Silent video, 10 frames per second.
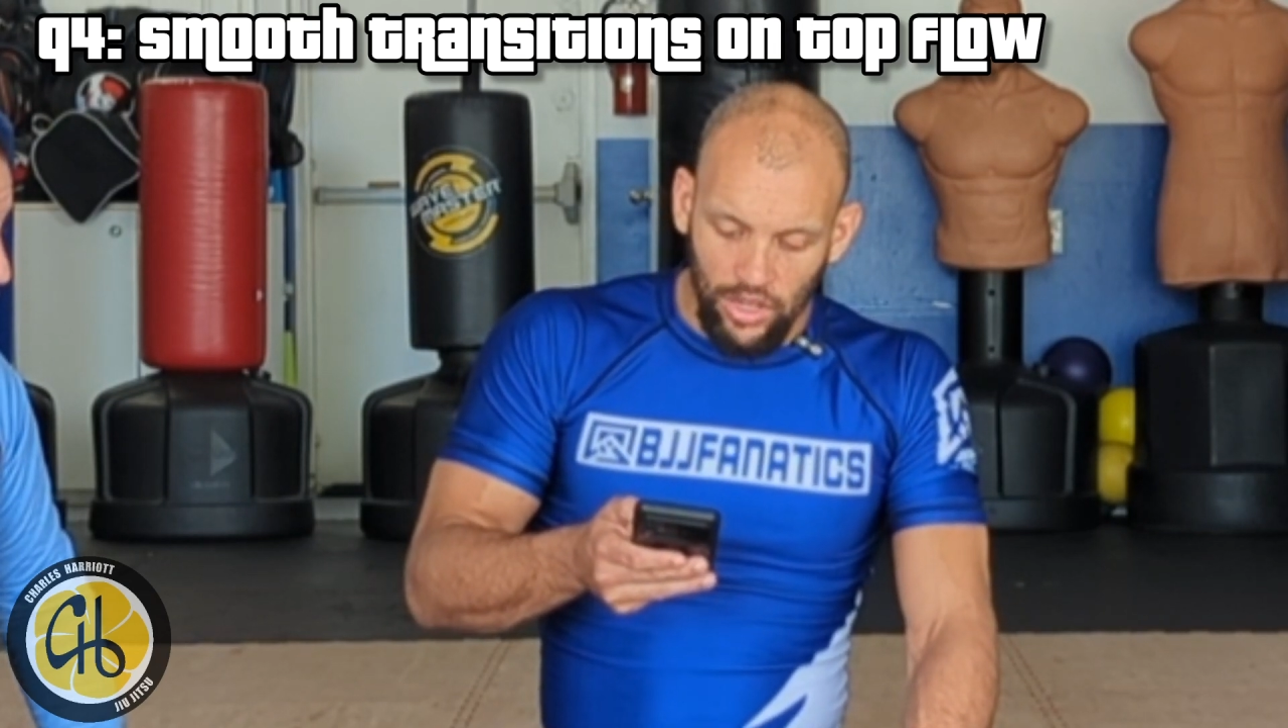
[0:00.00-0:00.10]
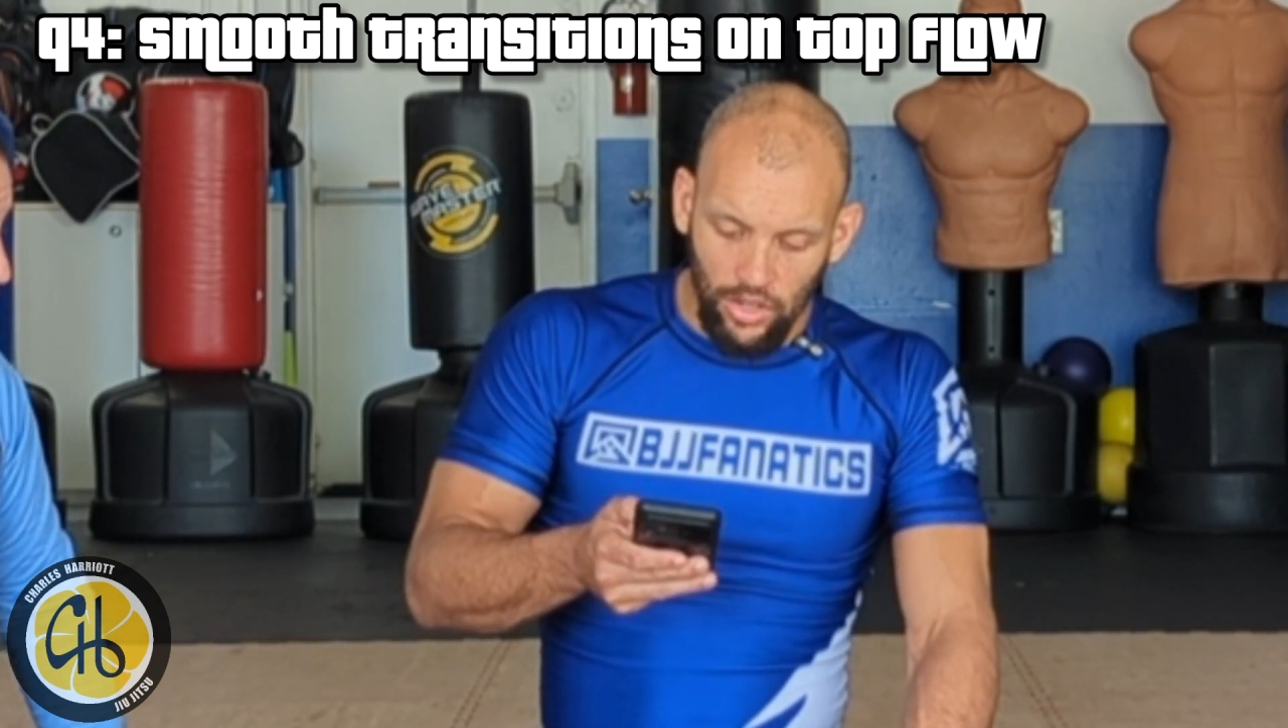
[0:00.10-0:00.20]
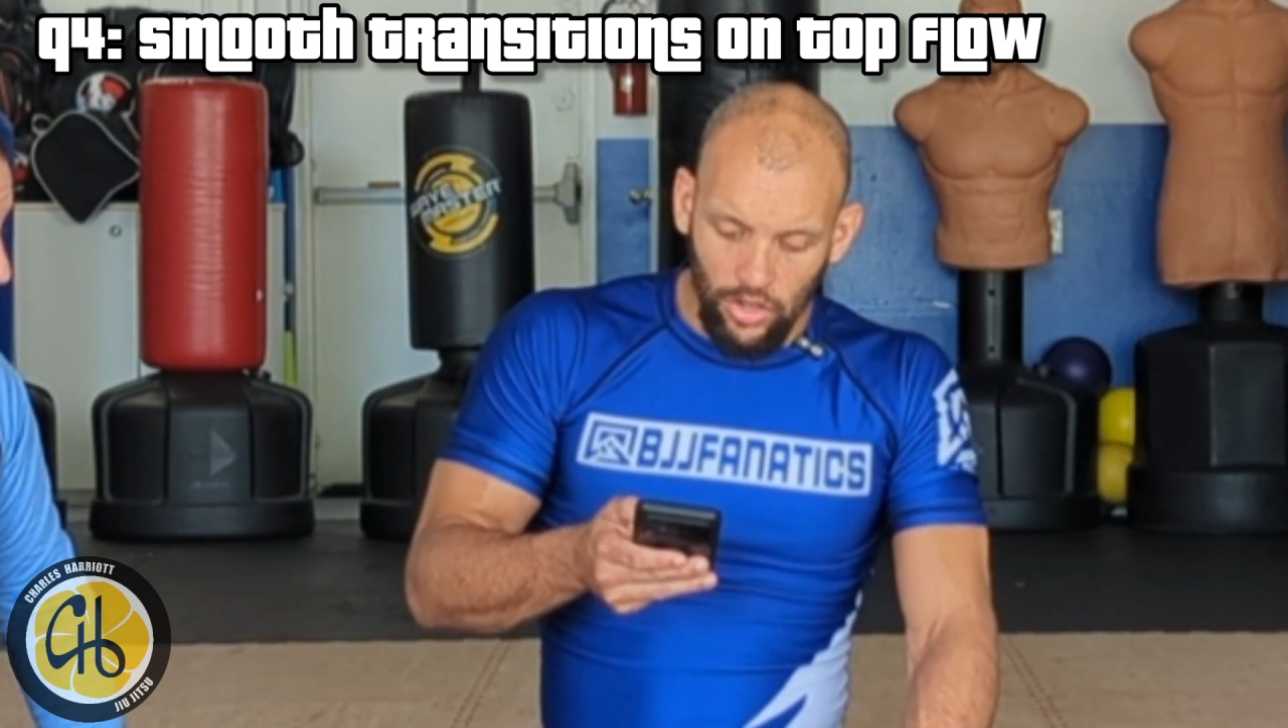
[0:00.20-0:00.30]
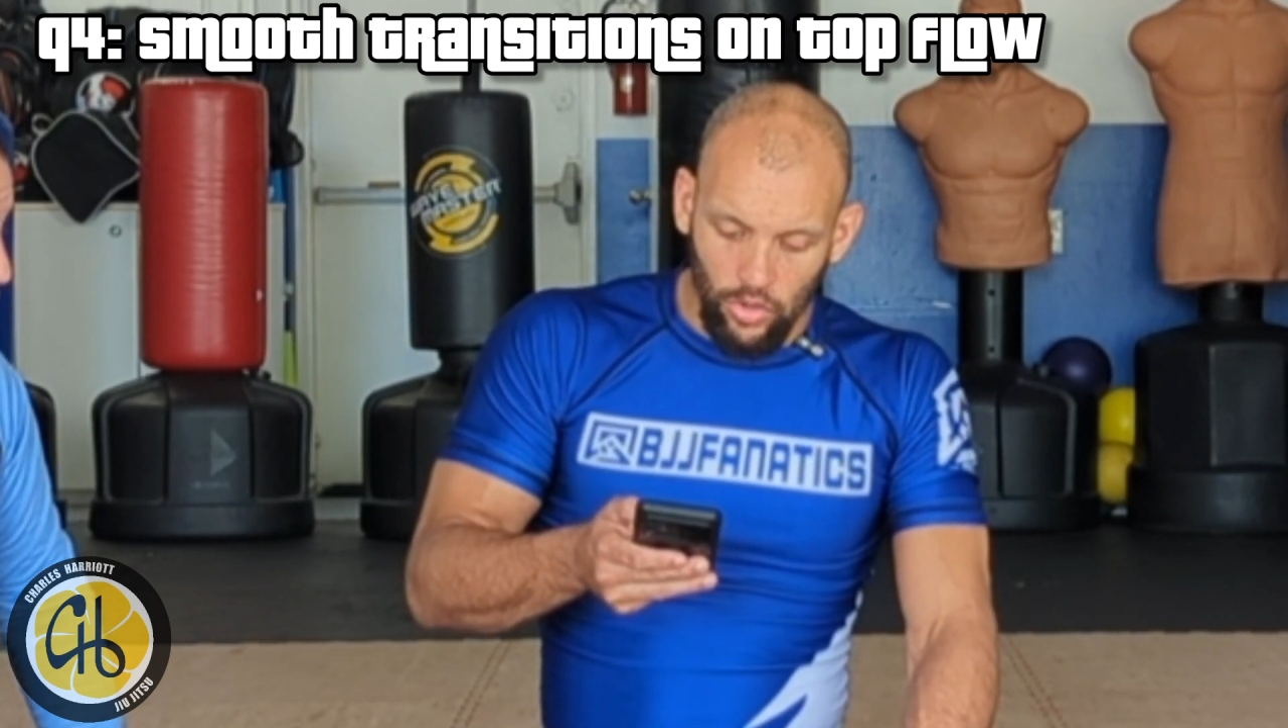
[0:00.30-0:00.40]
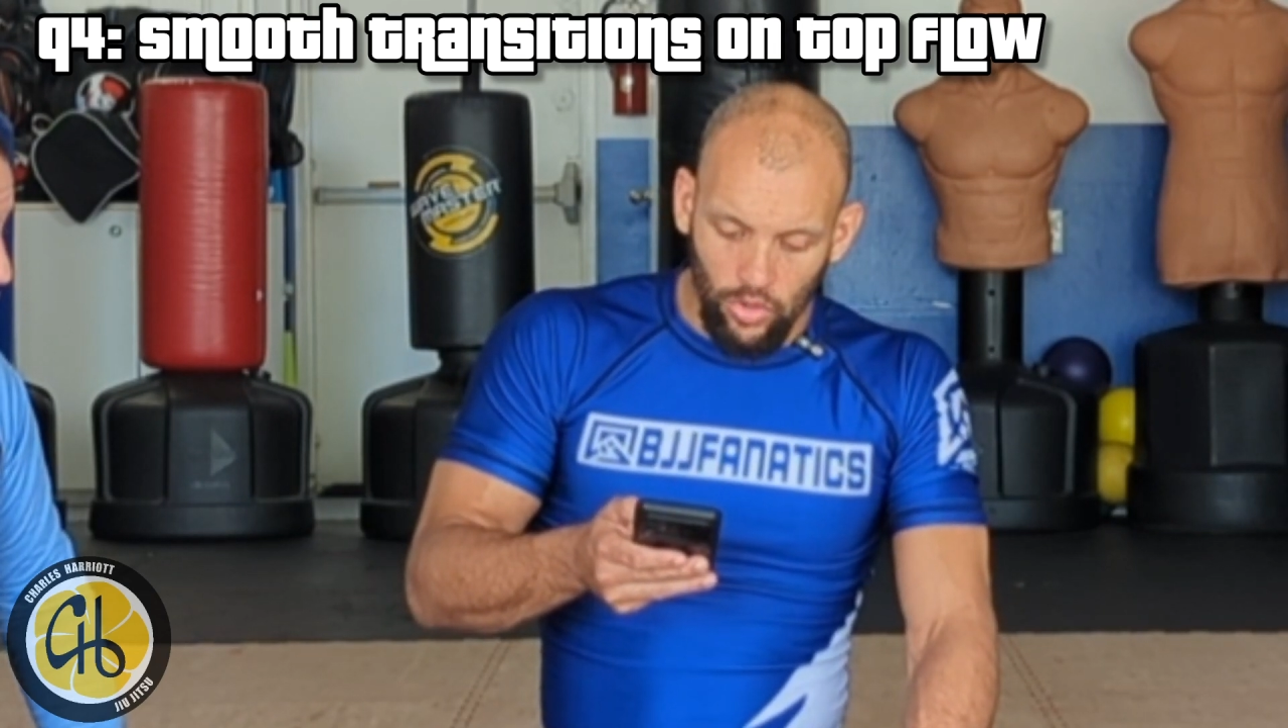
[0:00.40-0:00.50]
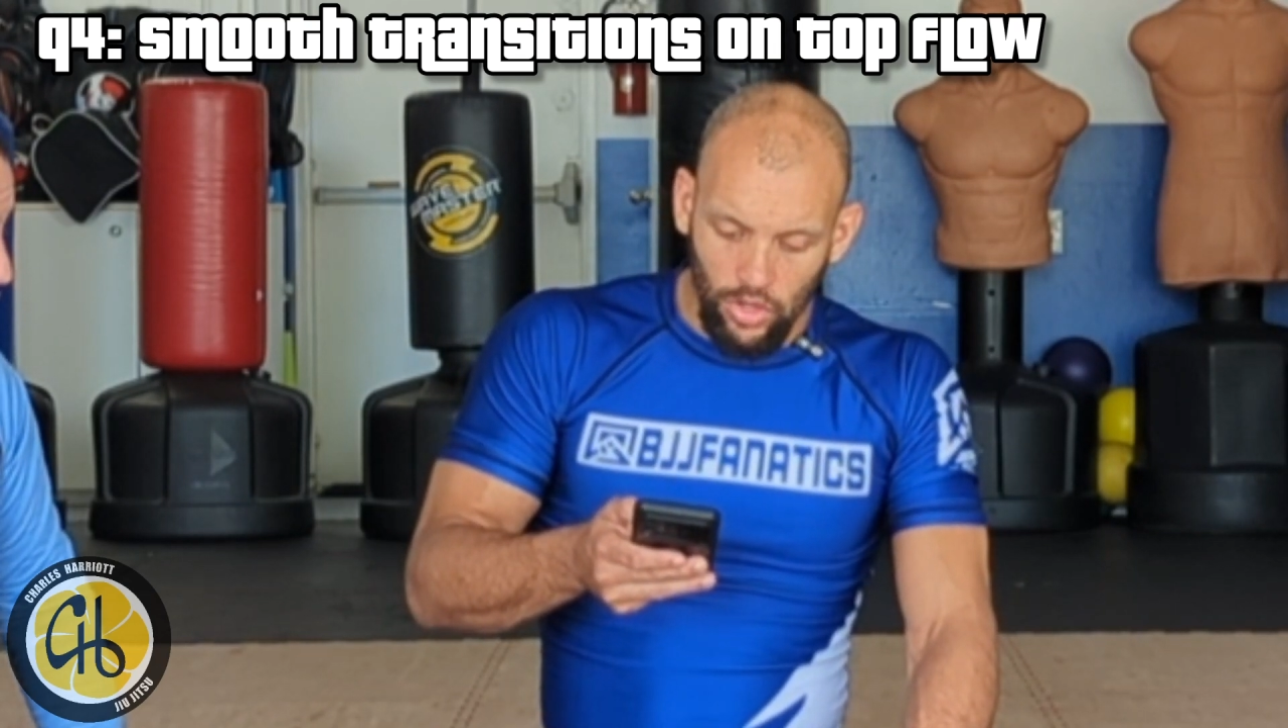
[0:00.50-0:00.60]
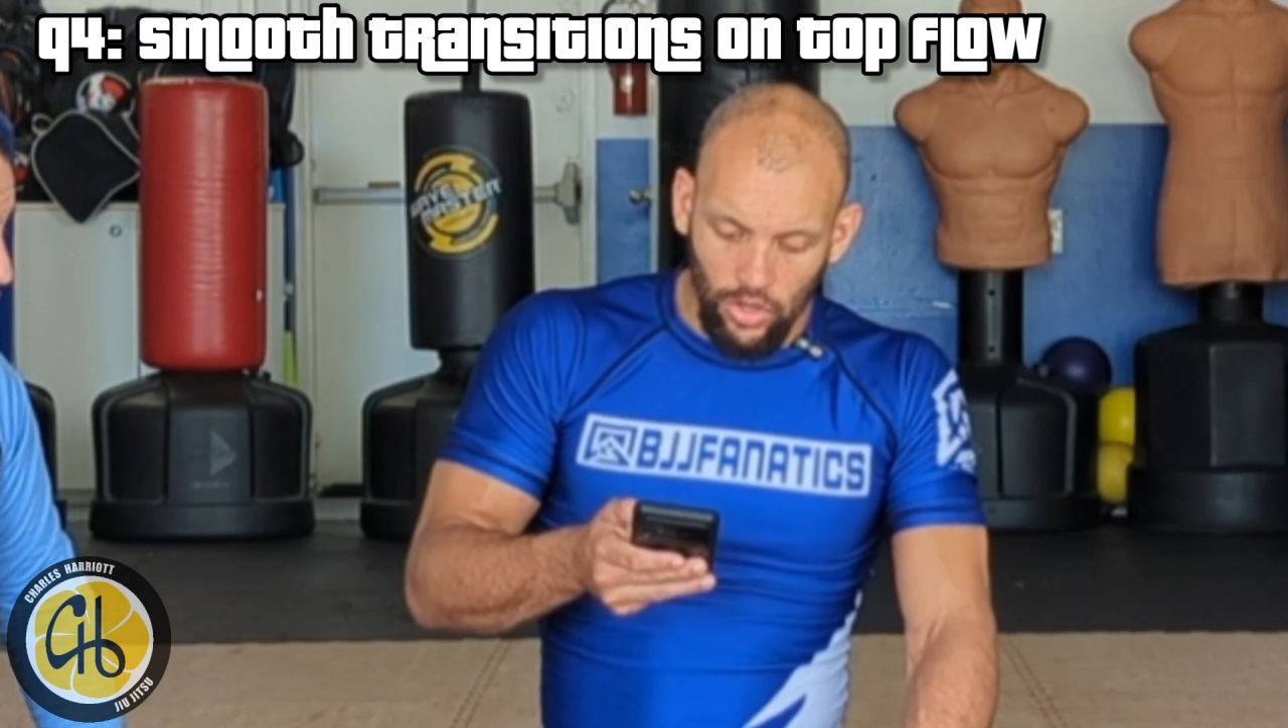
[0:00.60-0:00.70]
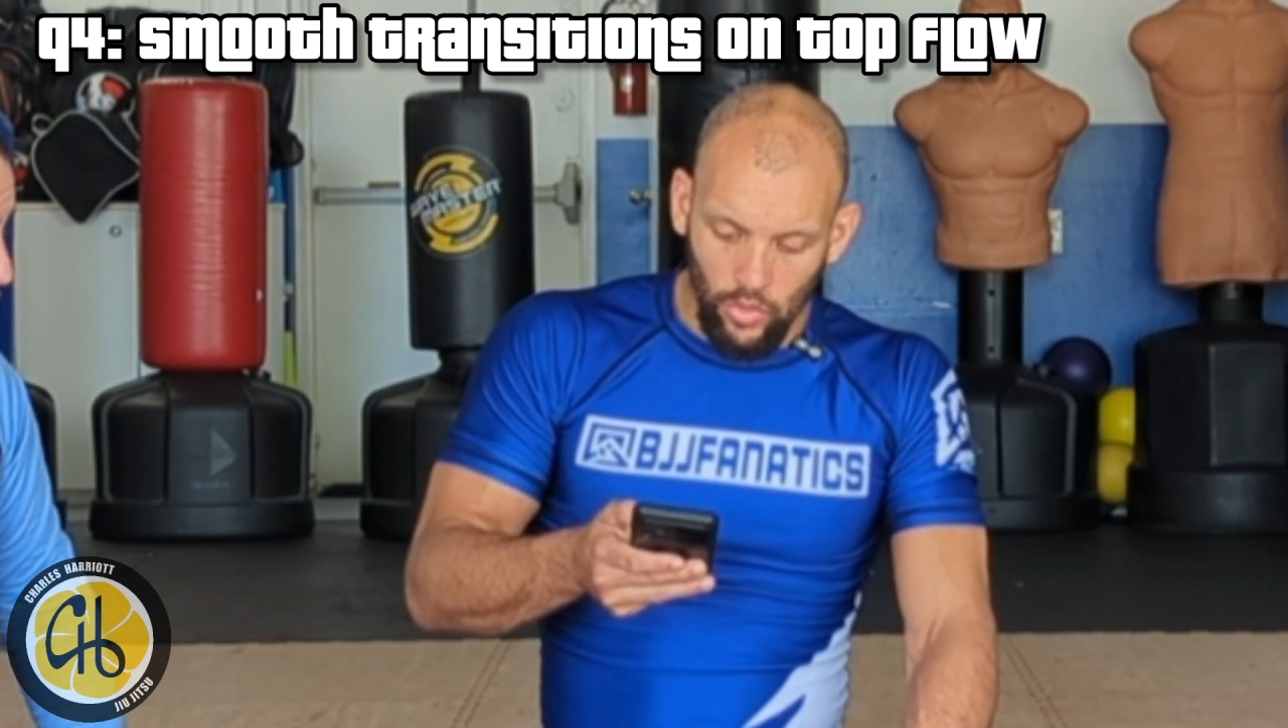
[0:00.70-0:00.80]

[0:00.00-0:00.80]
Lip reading: know,